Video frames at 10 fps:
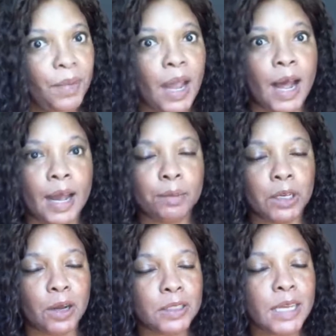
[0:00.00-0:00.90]
I'm a
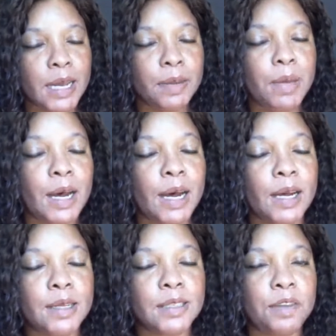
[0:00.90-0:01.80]
longtime
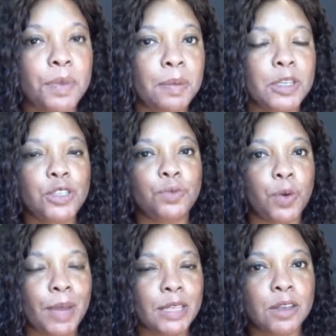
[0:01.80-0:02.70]
self-published
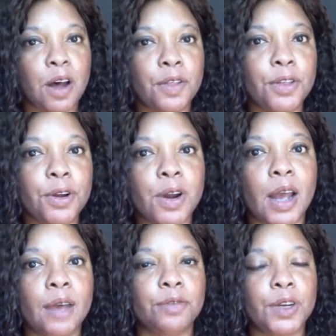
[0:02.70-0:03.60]
romance author.
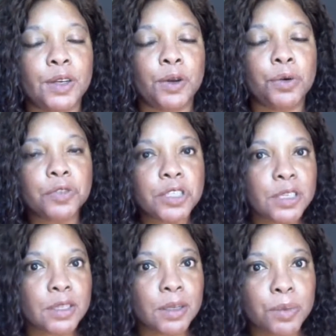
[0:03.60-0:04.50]
I have written over
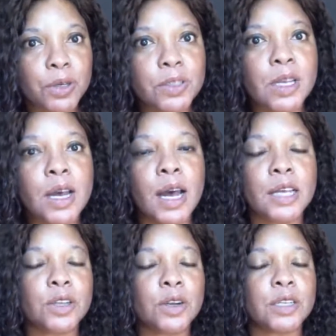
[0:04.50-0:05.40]
60 books. I
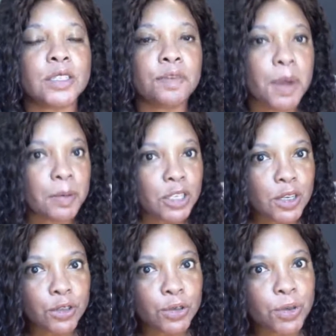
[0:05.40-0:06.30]
started self-publishing
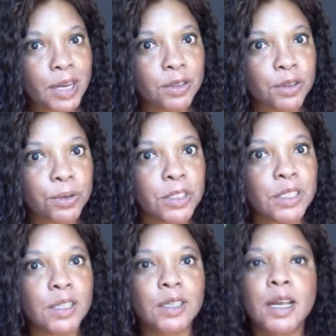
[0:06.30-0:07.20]
in
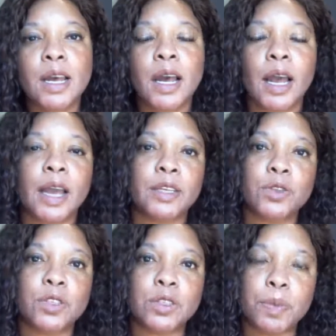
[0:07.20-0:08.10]
2013. I
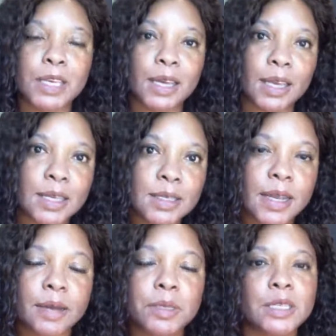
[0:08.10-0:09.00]
used to speak
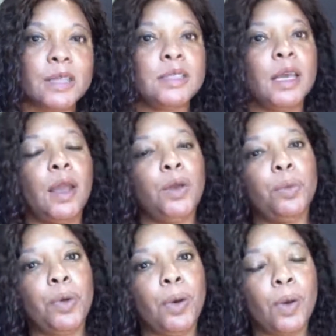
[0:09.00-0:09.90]
against Amazon's KU
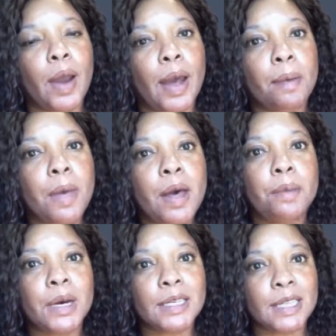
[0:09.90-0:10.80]
program
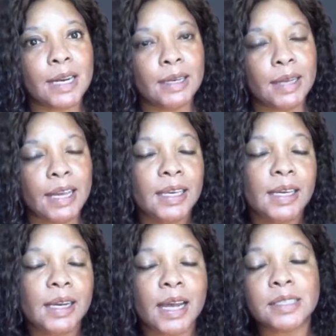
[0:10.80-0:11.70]
because I didn't like
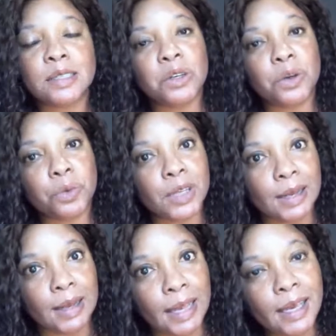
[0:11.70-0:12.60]
it. I still don't really
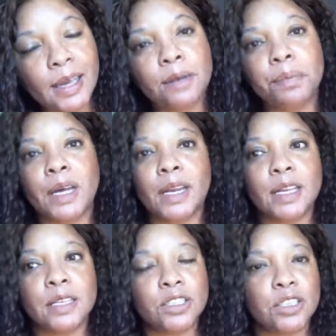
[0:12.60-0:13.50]
like it, but
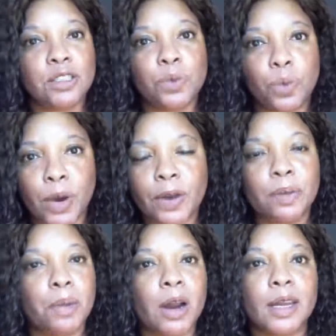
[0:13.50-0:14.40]
it's just where
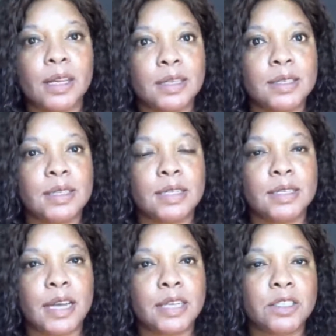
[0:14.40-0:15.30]
the market is
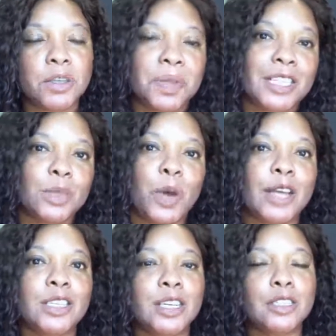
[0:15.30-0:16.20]
these days. So that's why
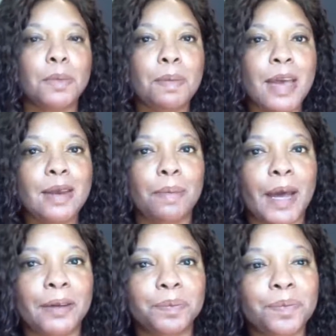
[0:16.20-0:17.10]
I changed my mind
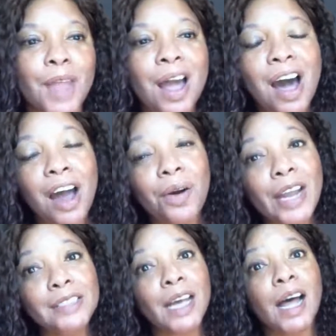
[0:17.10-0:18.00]
about it. All
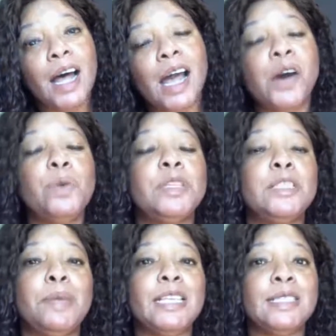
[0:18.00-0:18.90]
right. I hope
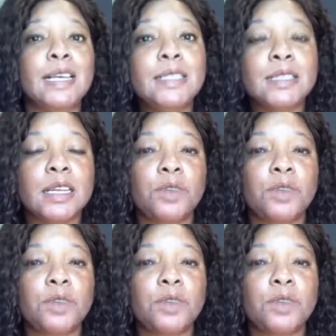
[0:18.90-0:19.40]
this makes sense.